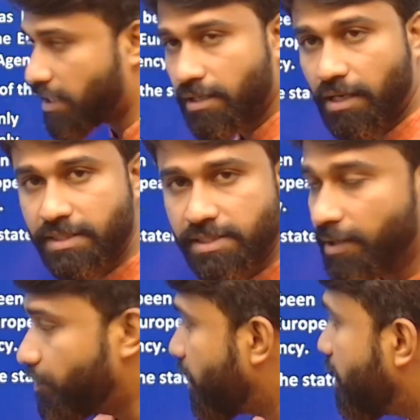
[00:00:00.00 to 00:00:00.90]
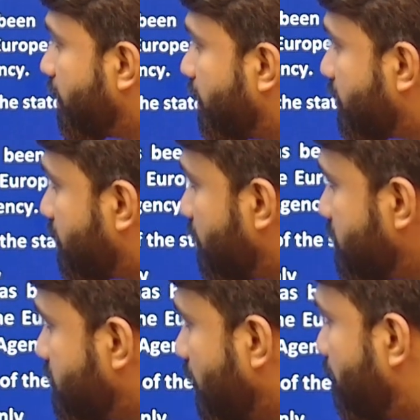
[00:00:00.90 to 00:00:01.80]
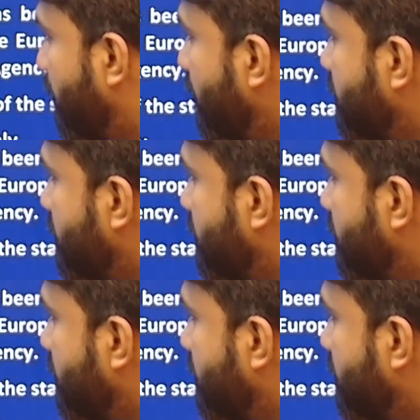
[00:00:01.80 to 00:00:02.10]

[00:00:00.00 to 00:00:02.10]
NASA. The third statement is